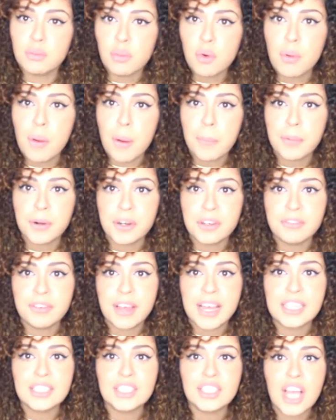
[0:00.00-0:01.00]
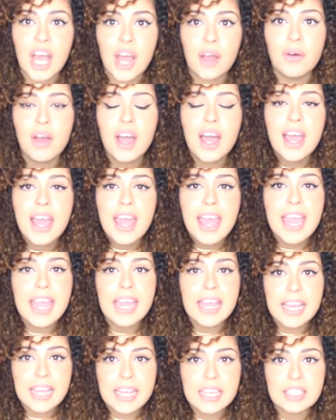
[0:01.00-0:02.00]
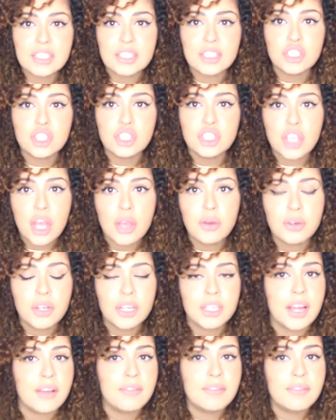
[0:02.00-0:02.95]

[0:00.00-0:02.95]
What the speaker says: waterproof it. So it is so good.